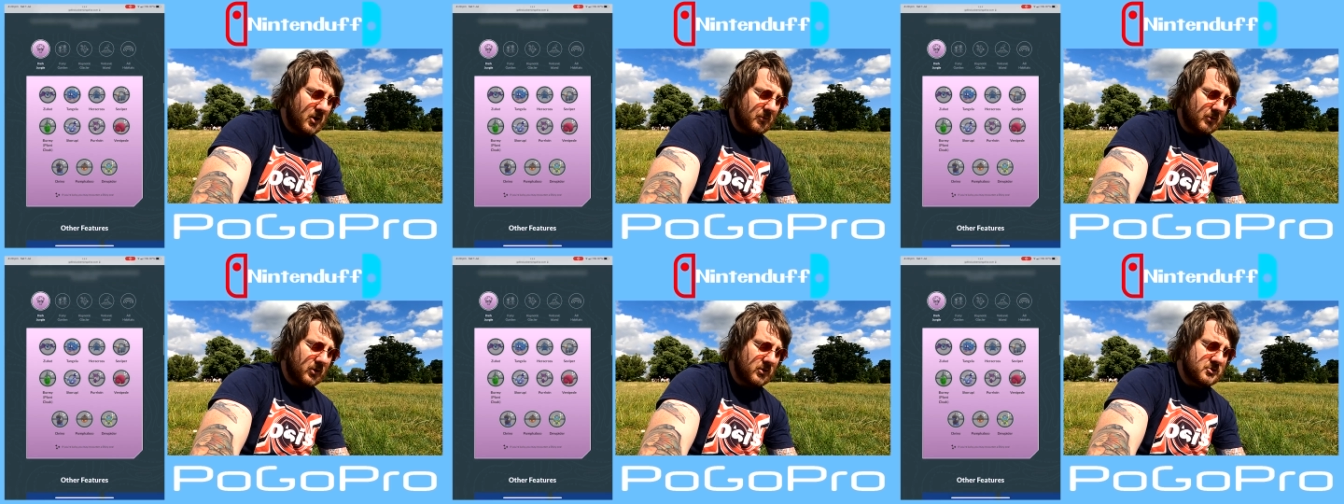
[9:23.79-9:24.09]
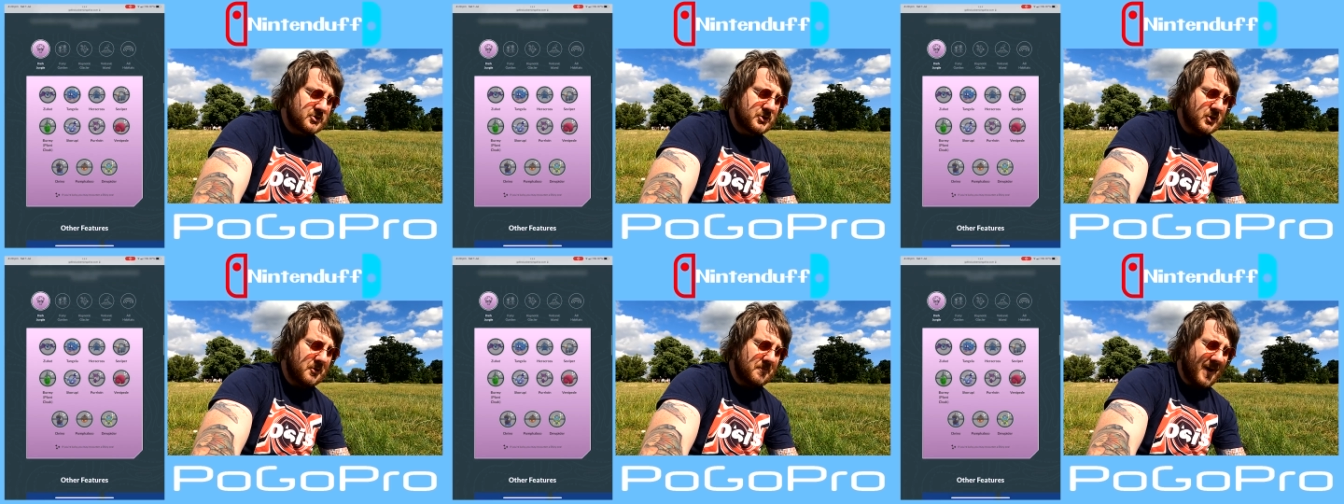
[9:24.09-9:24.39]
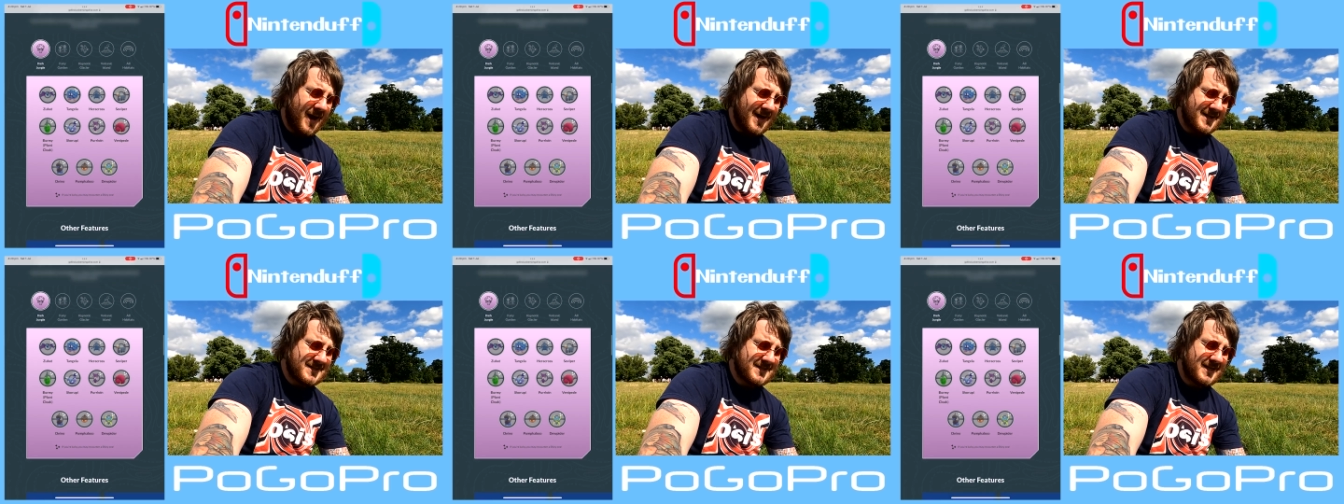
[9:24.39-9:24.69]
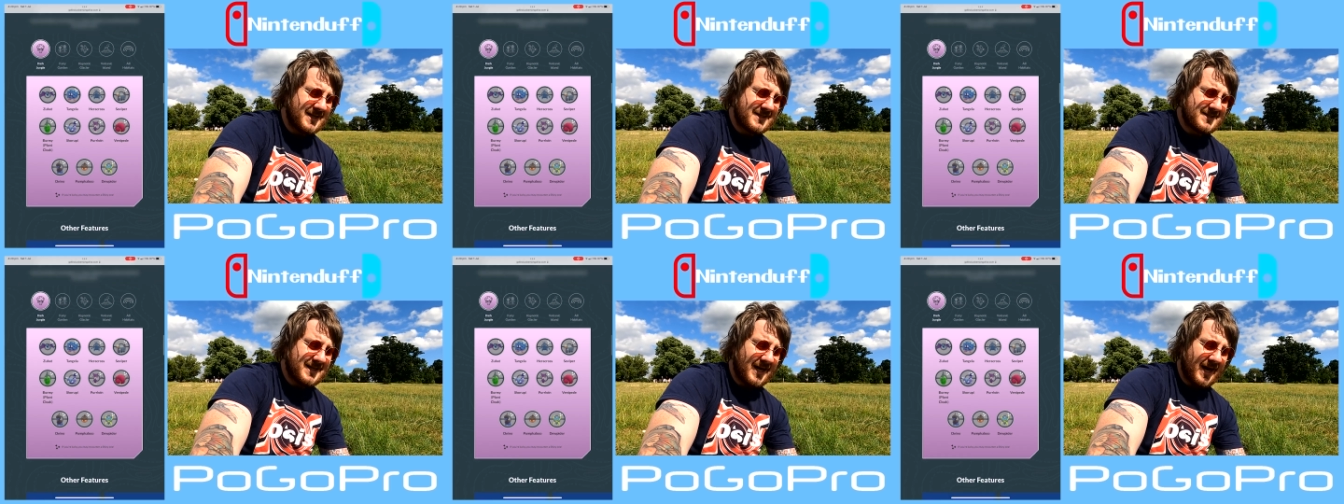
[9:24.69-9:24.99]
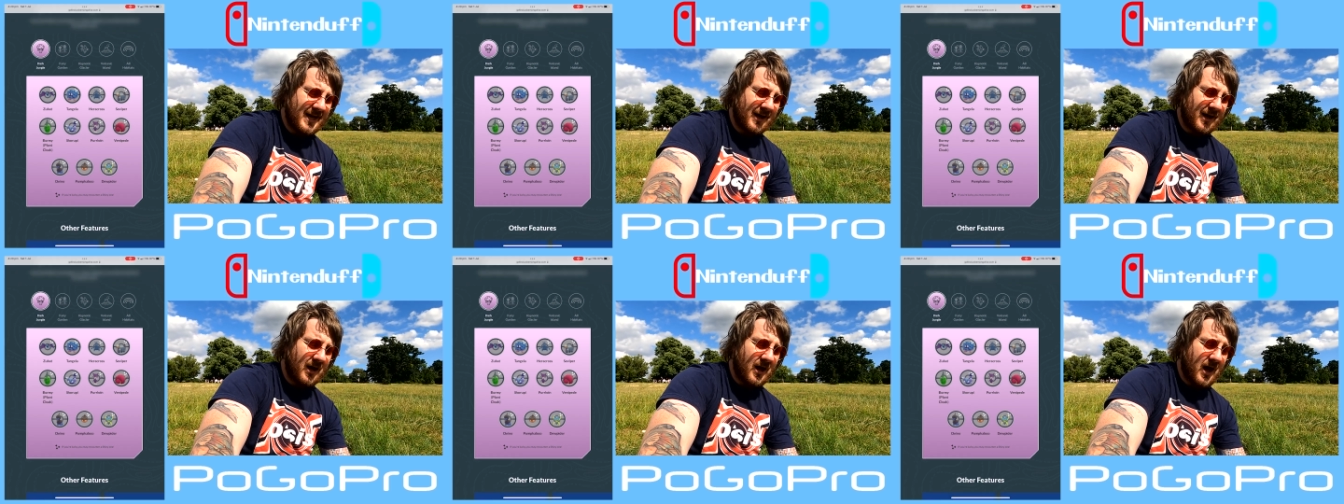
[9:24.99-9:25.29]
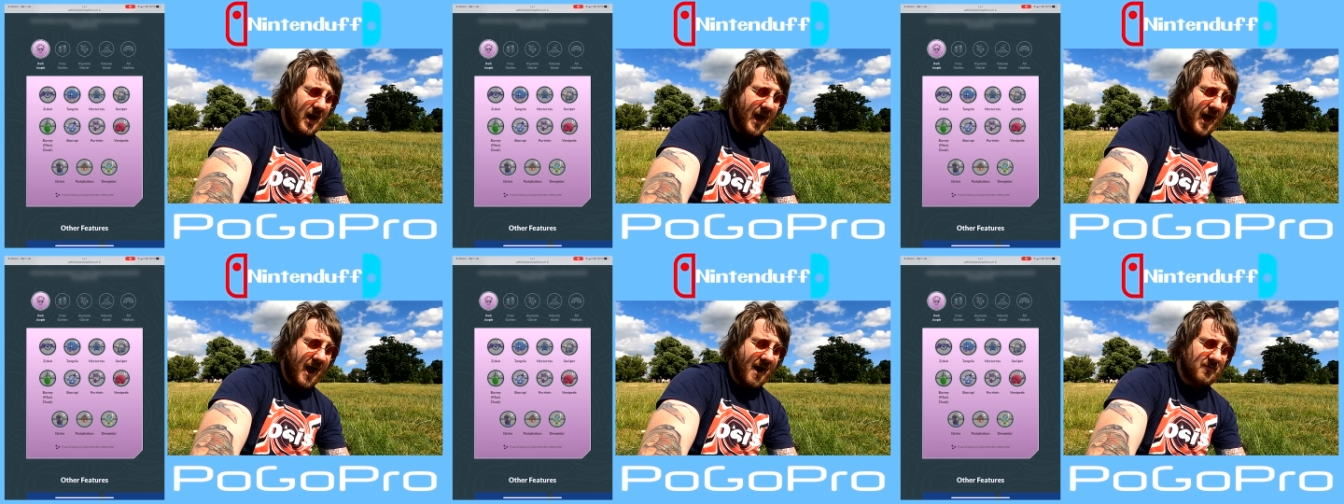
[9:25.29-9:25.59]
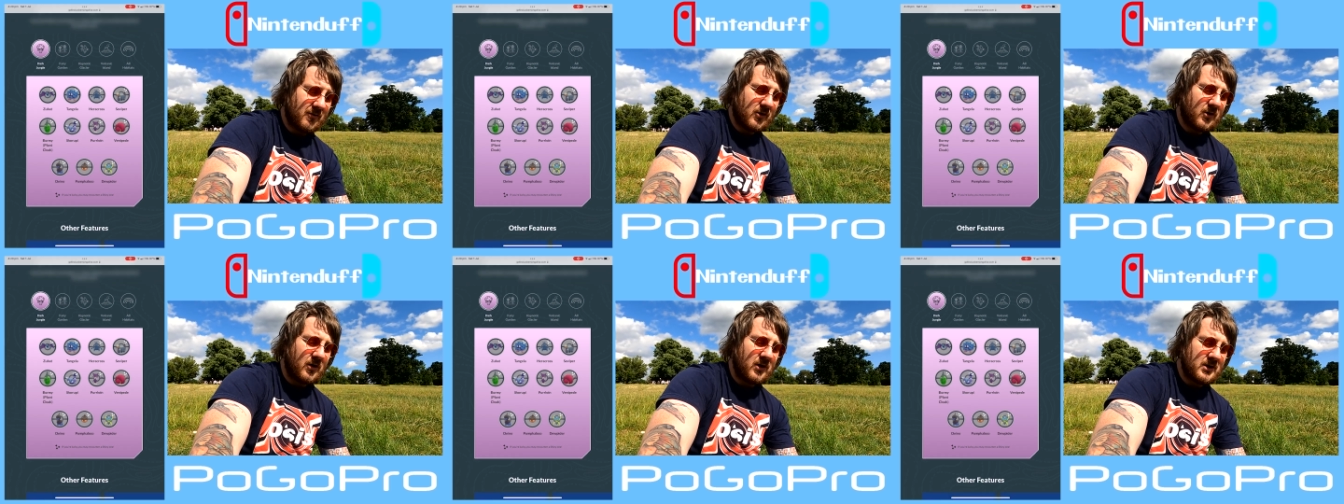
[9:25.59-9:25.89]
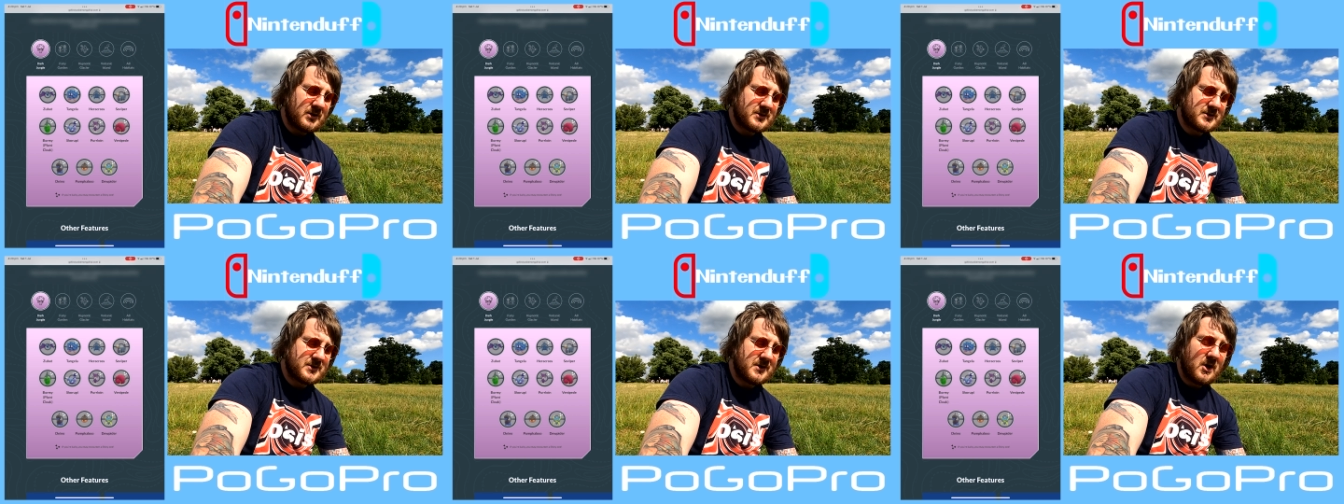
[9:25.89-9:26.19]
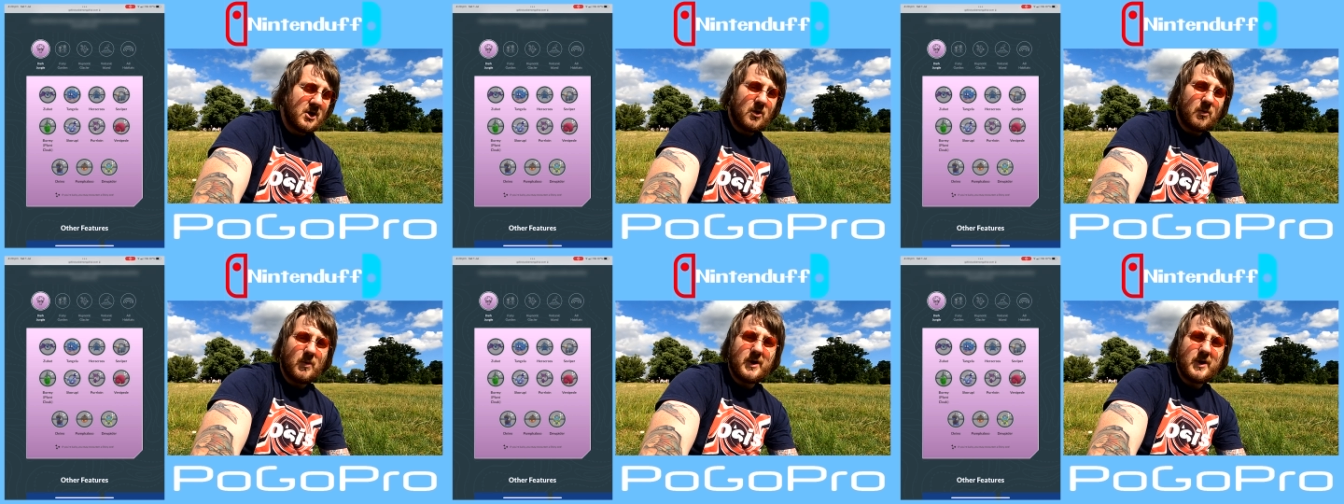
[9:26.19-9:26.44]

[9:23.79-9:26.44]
We've got Zubat, Tangler, Heracross,